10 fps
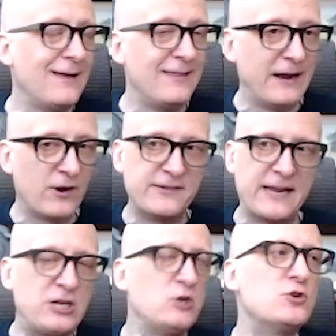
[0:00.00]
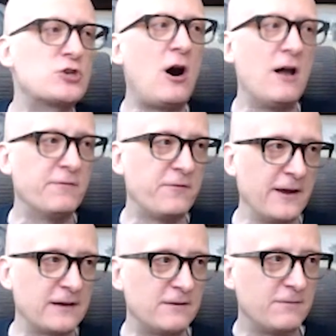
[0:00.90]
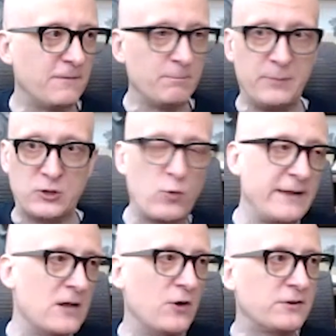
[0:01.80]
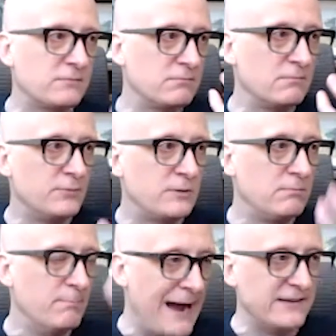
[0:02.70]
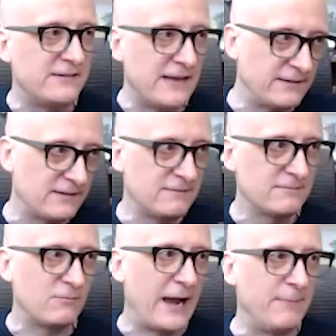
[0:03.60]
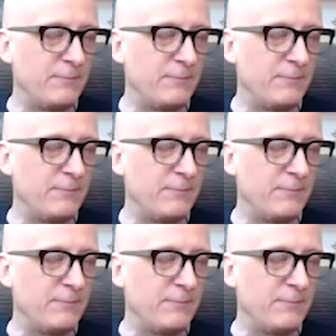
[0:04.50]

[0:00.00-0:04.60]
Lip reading: There is a huge conflict between those mindsets, right?